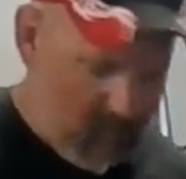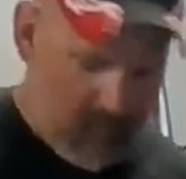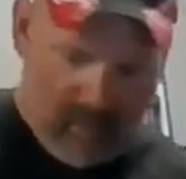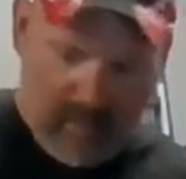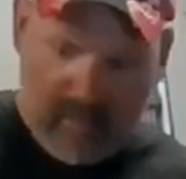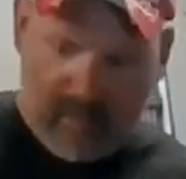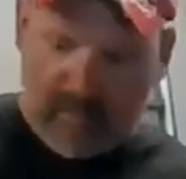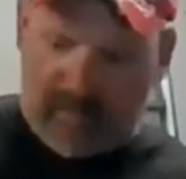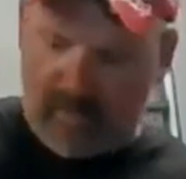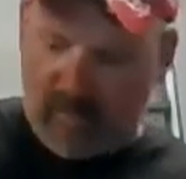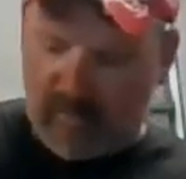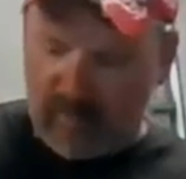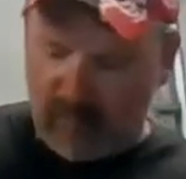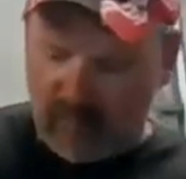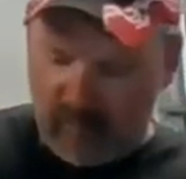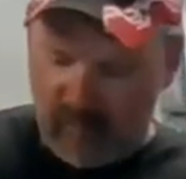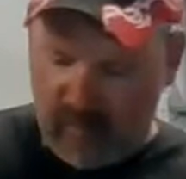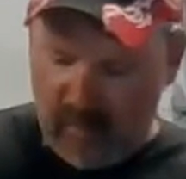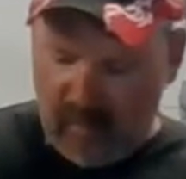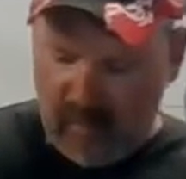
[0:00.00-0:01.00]
keeps your
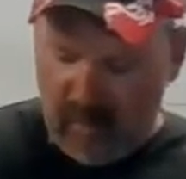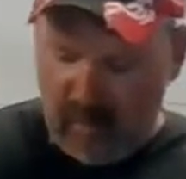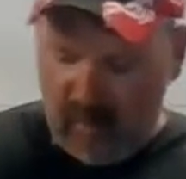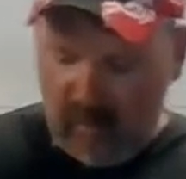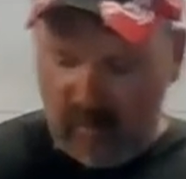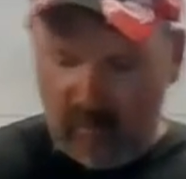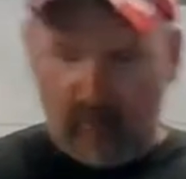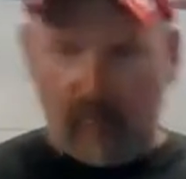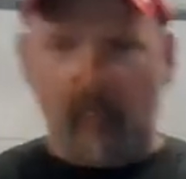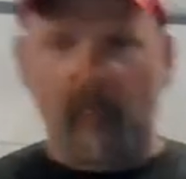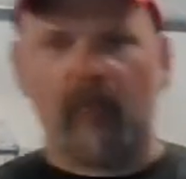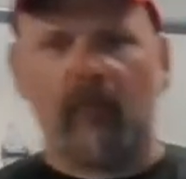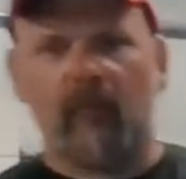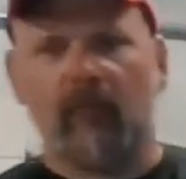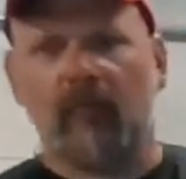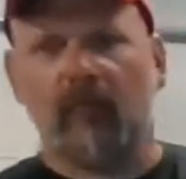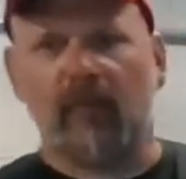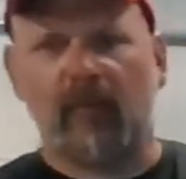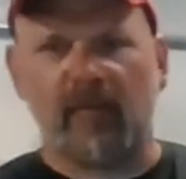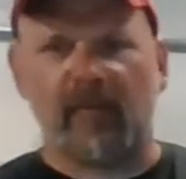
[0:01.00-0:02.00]

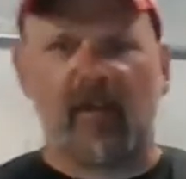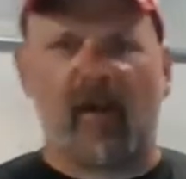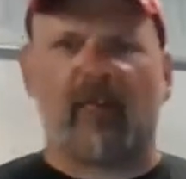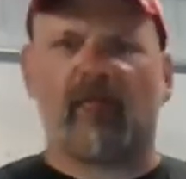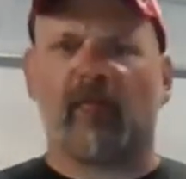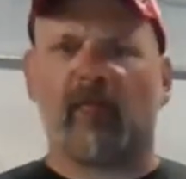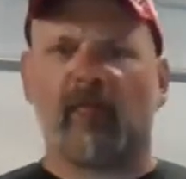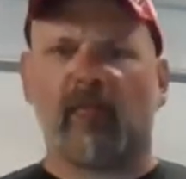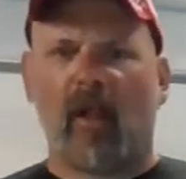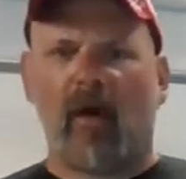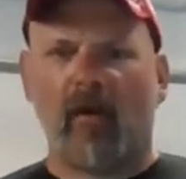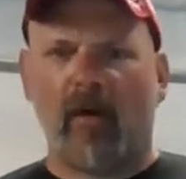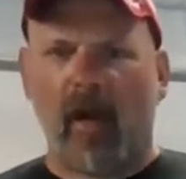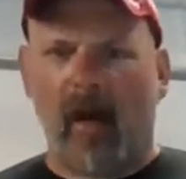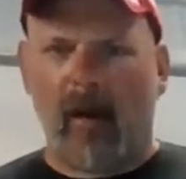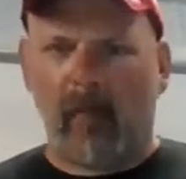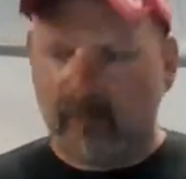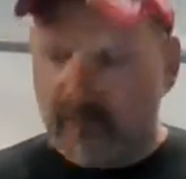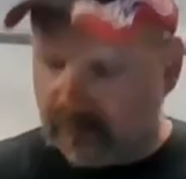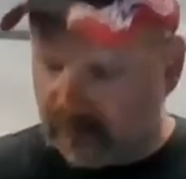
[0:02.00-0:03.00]
stuff from blowing
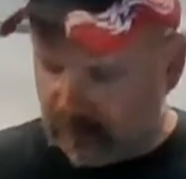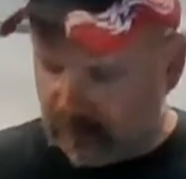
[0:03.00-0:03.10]
up,